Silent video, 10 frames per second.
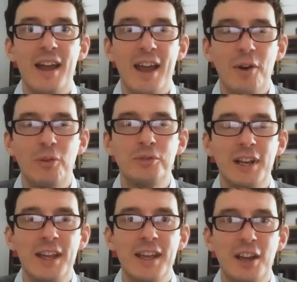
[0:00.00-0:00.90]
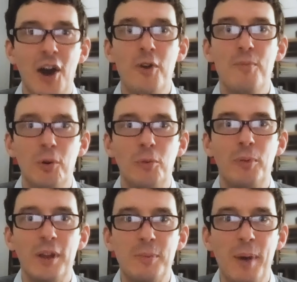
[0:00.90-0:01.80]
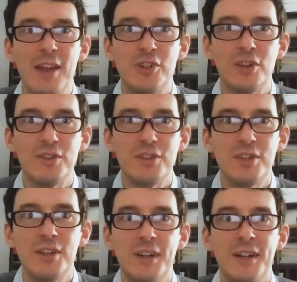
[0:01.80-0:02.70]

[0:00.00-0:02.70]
elderly comorbid patients